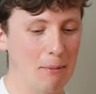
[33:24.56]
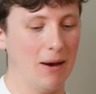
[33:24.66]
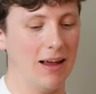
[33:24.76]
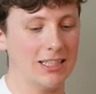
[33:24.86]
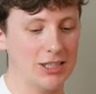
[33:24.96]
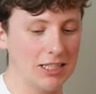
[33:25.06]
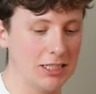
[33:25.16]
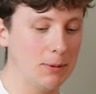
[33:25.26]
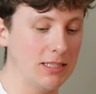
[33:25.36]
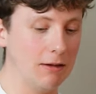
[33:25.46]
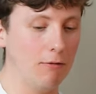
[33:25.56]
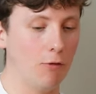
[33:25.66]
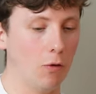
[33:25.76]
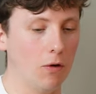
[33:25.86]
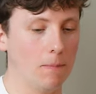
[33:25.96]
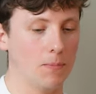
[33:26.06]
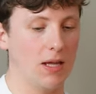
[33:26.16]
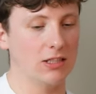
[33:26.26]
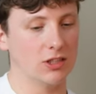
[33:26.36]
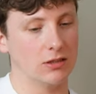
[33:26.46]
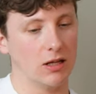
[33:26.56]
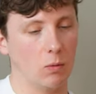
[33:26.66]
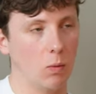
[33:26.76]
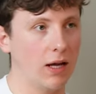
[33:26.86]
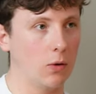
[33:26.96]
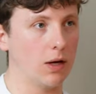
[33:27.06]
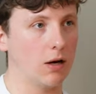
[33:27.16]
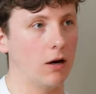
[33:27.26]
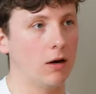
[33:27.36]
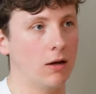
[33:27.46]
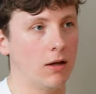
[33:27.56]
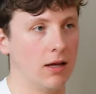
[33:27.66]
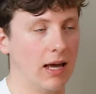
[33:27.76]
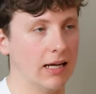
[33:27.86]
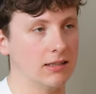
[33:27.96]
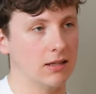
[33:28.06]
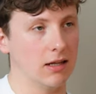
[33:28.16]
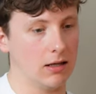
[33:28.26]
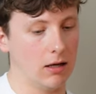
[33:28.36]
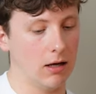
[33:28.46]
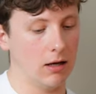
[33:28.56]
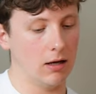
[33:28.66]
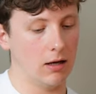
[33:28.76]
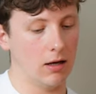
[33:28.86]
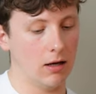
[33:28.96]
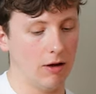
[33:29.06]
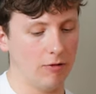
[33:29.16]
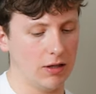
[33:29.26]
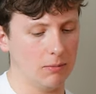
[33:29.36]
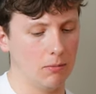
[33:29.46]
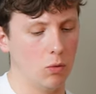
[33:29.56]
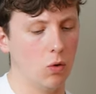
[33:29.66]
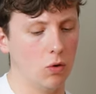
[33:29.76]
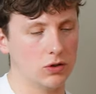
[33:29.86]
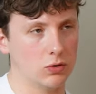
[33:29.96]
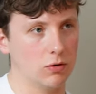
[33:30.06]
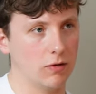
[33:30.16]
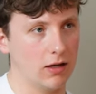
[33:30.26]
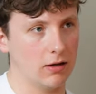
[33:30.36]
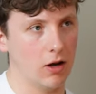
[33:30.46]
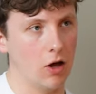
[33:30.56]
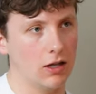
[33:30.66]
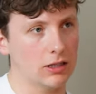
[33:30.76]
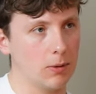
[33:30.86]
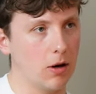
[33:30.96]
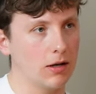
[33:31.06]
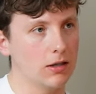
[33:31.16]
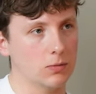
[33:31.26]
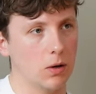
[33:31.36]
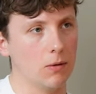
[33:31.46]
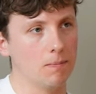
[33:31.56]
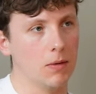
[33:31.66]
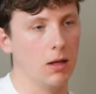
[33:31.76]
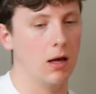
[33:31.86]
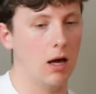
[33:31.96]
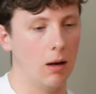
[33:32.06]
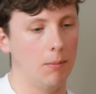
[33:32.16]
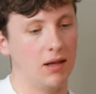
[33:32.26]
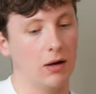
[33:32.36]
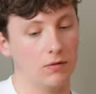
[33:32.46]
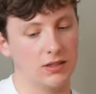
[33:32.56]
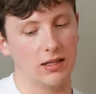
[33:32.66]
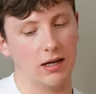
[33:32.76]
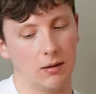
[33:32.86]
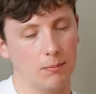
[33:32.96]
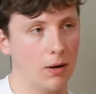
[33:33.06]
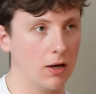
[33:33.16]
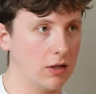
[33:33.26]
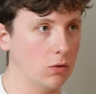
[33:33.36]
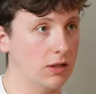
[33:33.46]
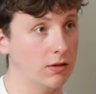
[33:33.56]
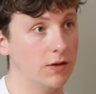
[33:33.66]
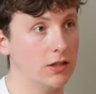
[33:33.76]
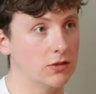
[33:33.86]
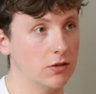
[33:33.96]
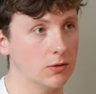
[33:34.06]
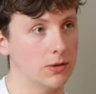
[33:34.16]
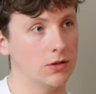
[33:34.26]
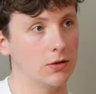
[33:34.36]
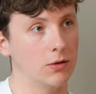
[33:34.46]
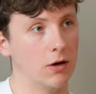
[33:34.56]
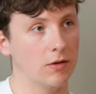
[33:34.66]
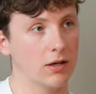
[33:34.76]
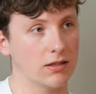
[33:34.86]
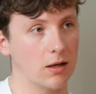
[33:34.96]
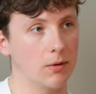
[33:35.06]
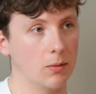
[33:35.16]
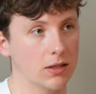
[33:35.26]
But like ChatGPT 4 is just like way quicker. It has like, I think more sort of like learnings behind it as well. And then obviously they're going to plug in all these features onto it too over the next couple of